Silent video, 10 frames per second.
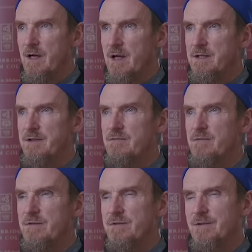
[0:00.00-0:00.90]
an
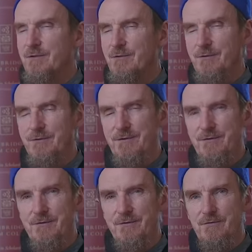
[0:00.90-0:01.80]
infinitesimal
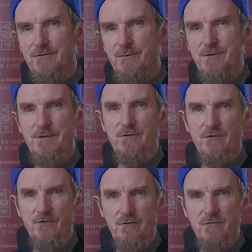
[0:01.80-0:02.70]
distance beneath the
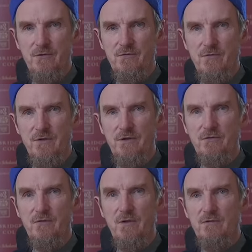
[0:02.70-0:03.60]
surface of
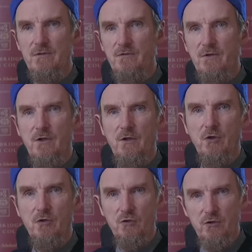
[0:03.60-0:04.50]
things, there is
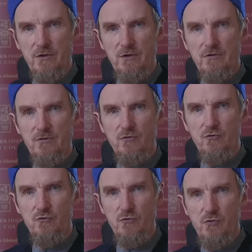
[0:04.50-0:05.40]
goodness,
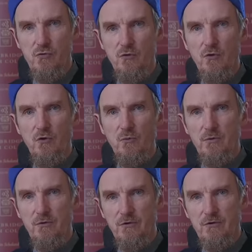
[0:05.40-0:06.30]
truth,
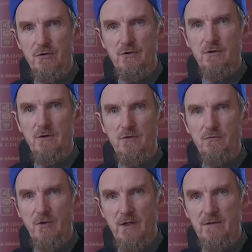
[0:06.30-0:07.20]
purity,
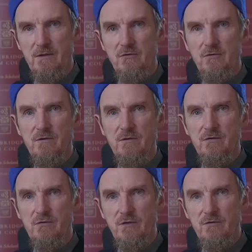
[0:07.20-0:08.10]
rightness,
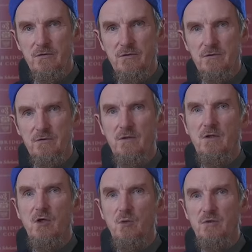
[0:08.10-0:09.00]
justice,
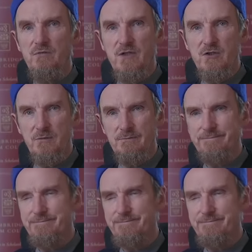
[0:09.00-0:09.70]
perfection.